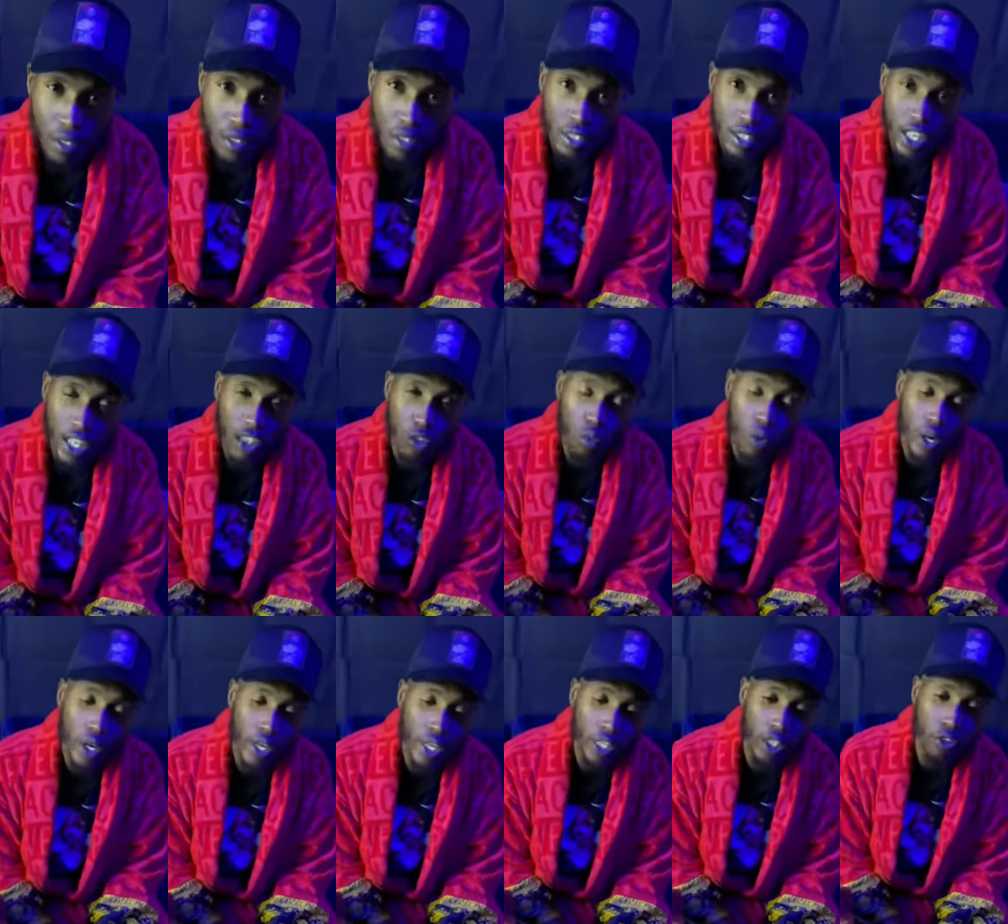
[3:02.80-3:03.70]
that's
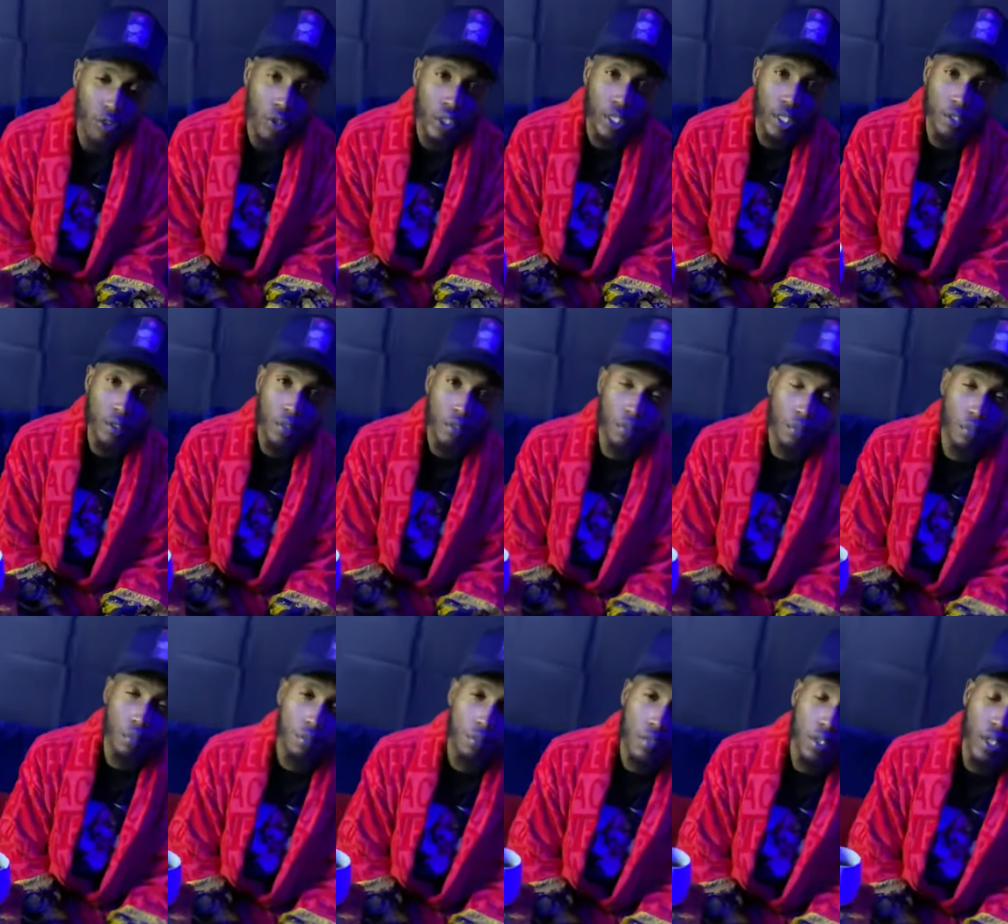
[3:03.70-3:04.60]
one entry.
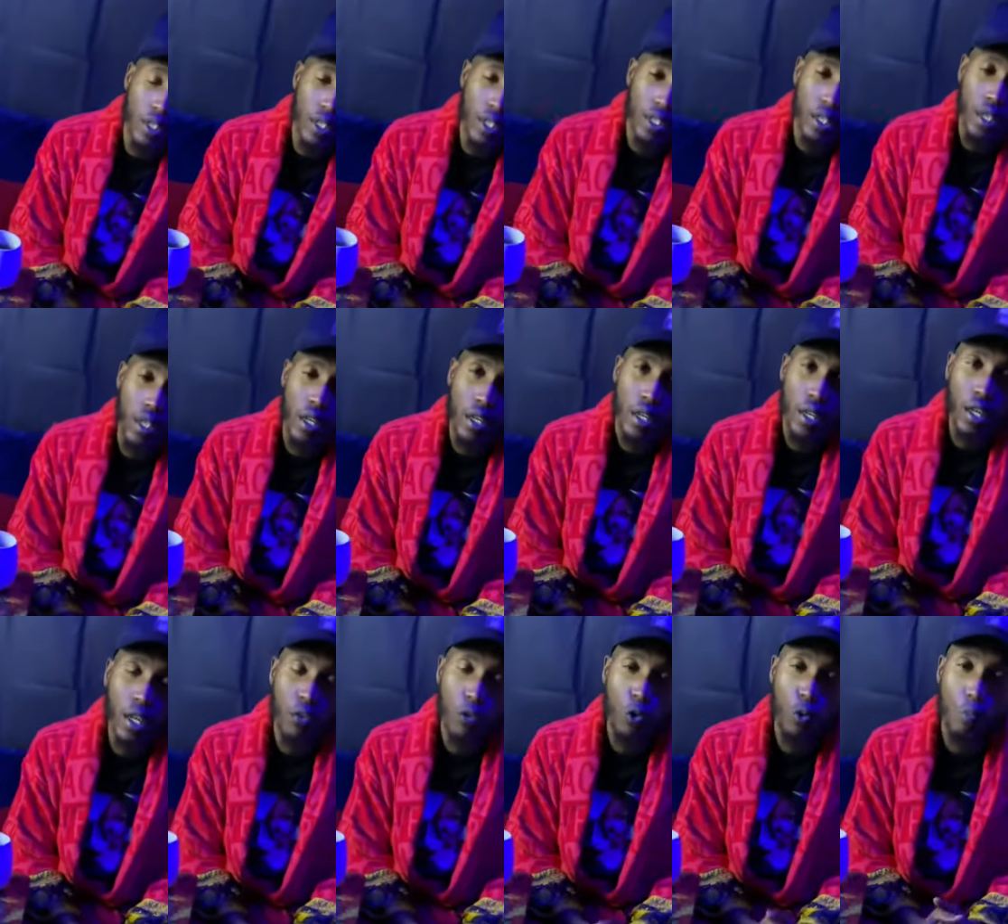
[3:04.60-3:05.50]

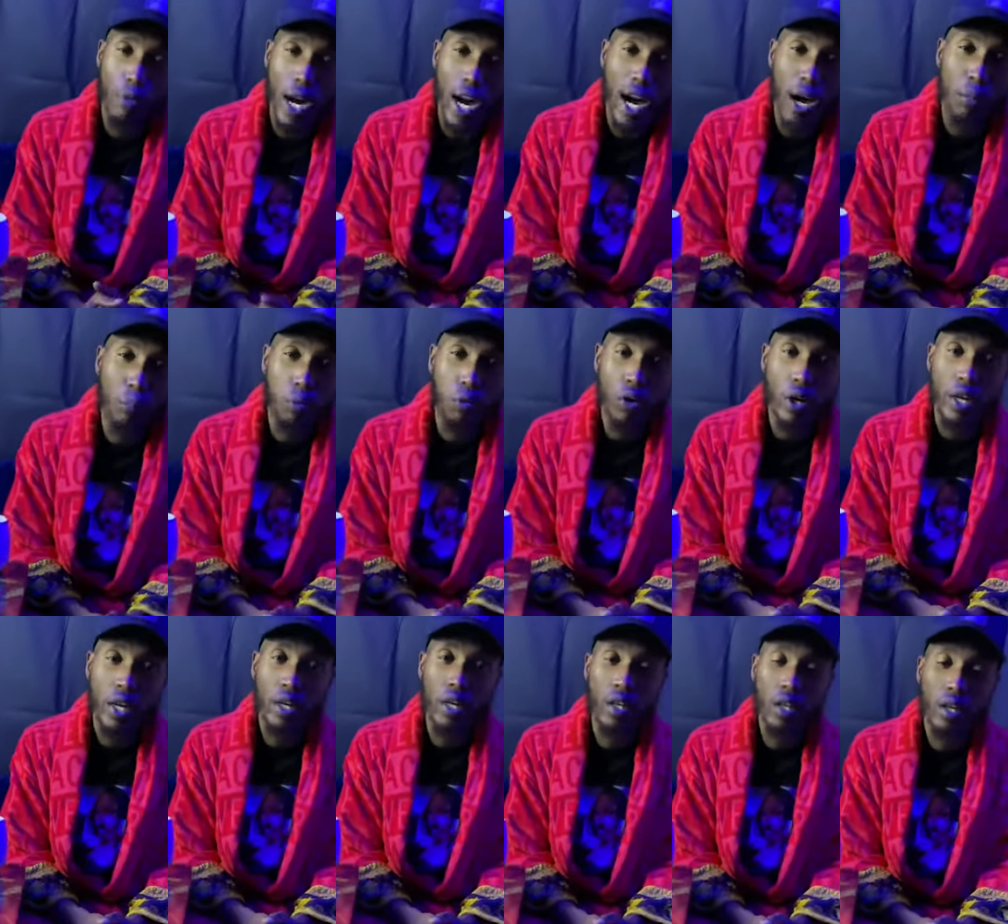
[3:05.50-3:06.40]
If you buy a
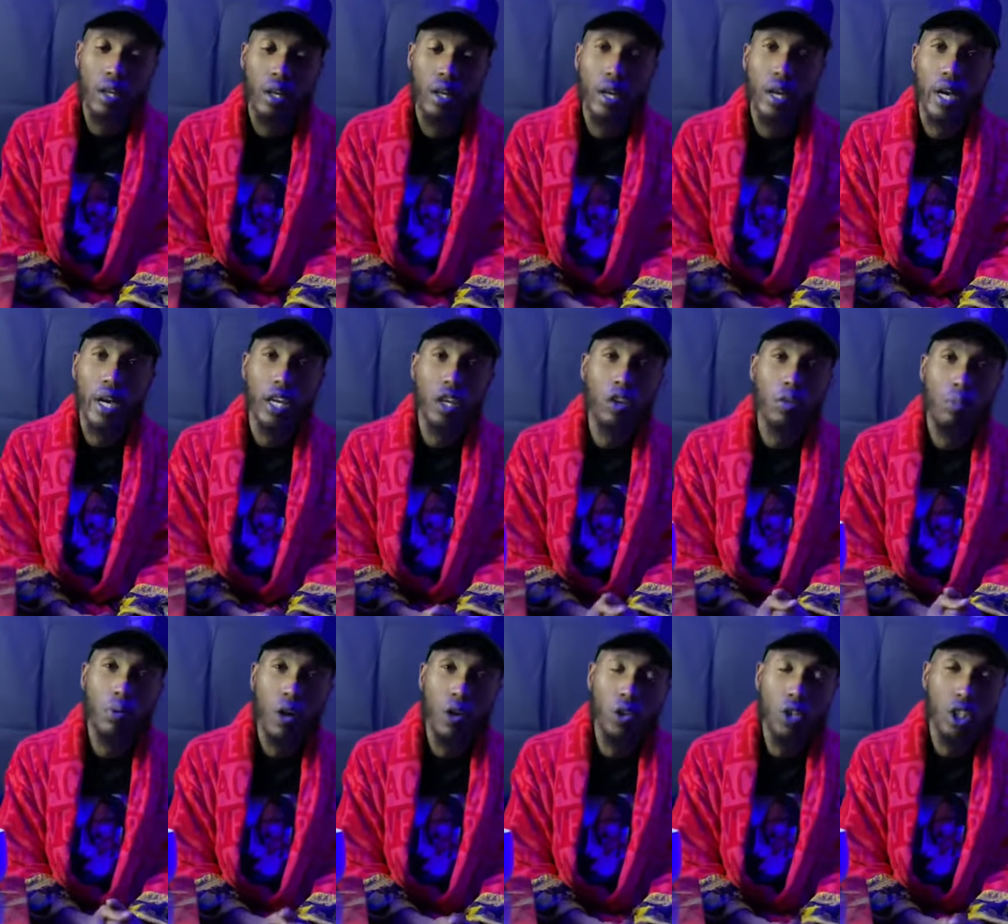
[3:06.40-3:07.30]
print and you
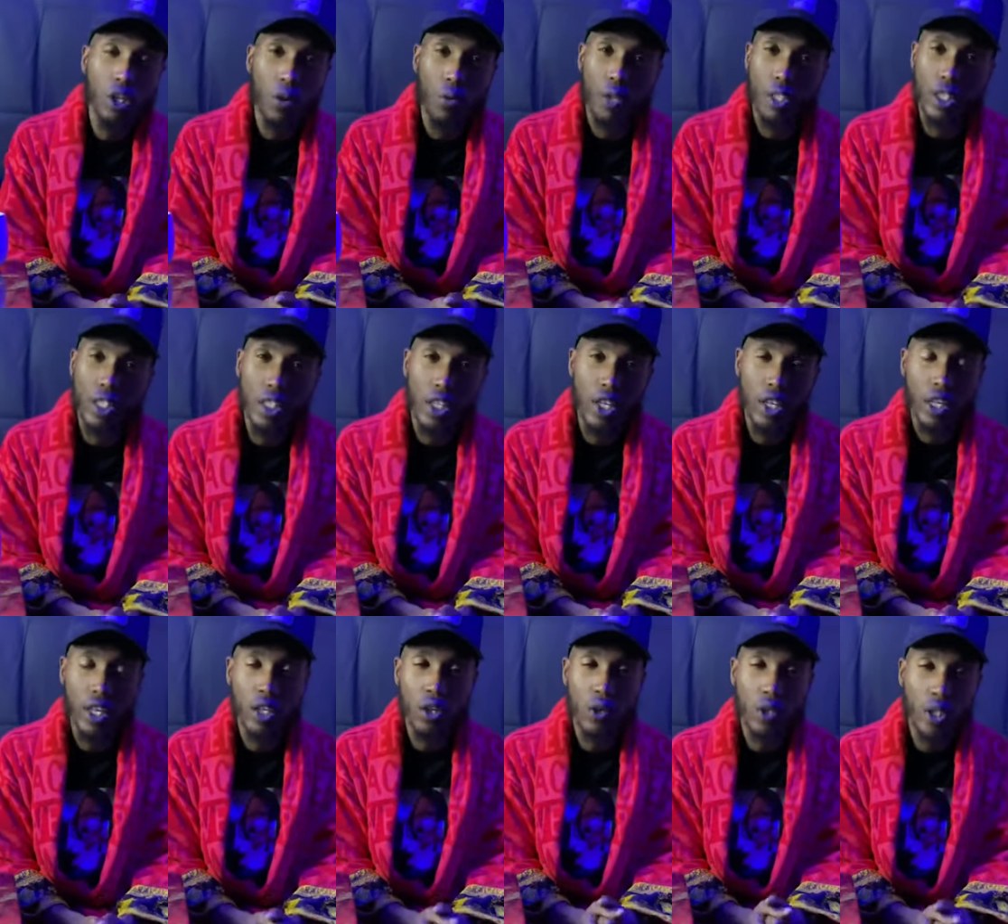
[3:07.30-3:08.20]
post your receipt
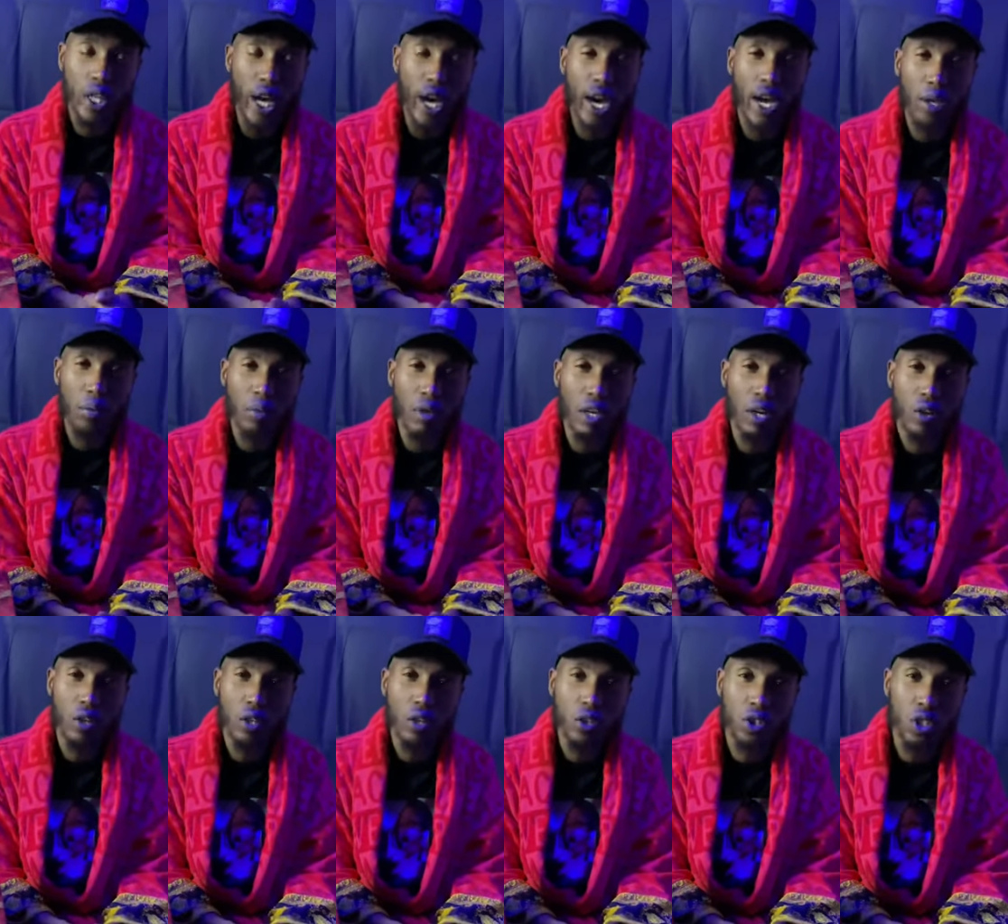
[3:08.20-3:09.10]
and you tag me
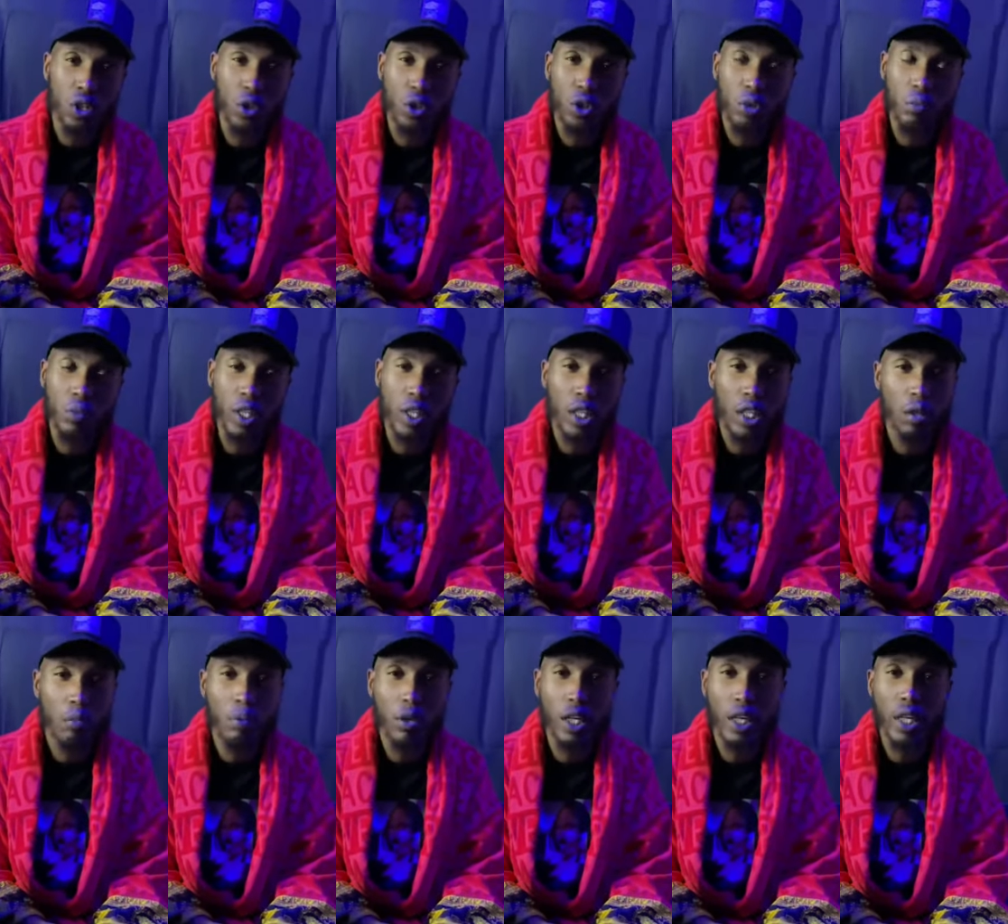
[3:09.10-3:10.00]
on your social
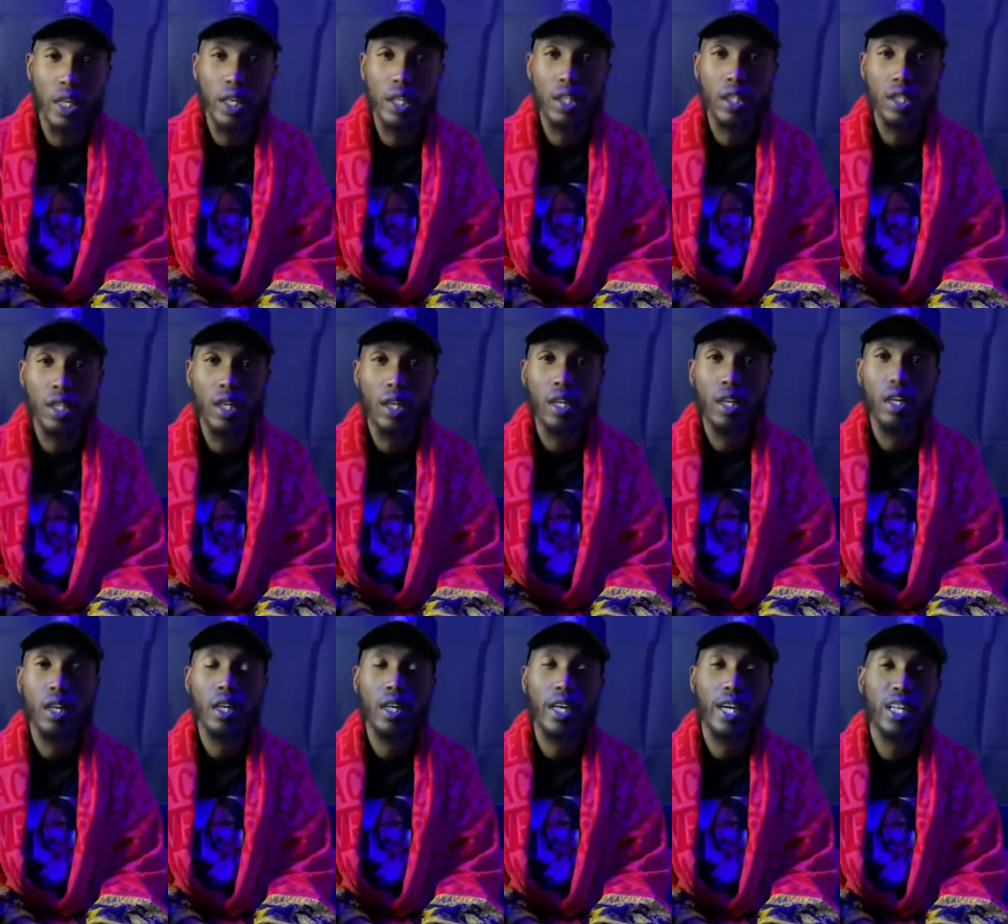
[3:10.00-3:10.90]
media page,
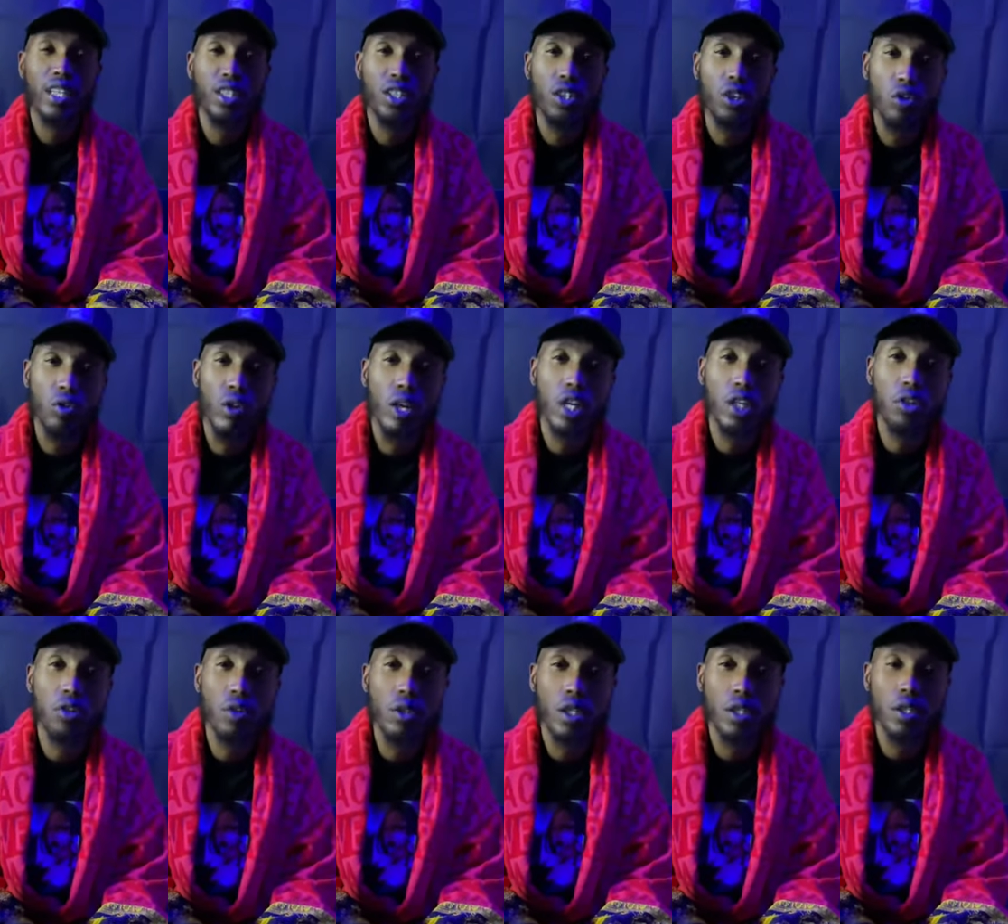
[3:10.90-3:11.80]
that's two
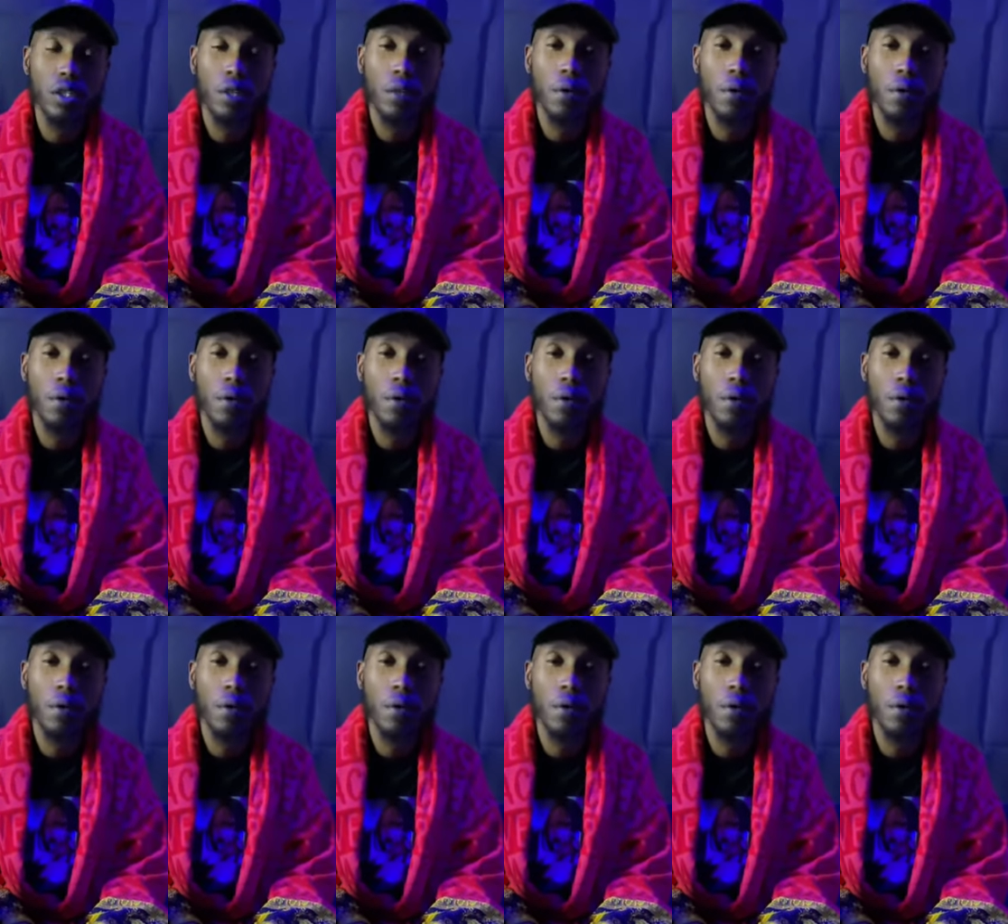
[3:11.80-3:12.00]
entries.